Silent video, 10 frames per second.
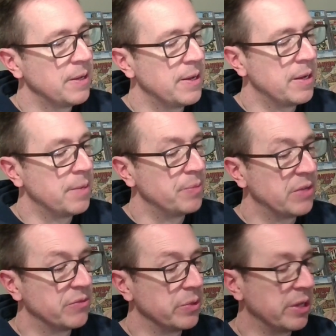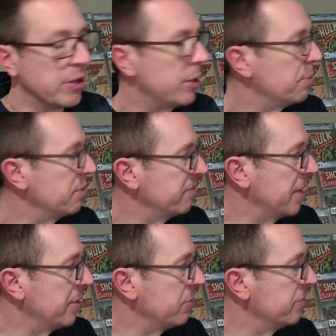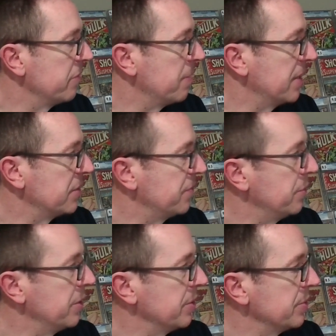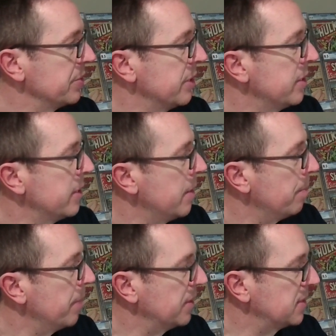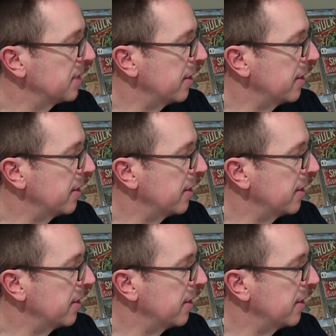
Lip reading: have really gone up in value over the past few years. But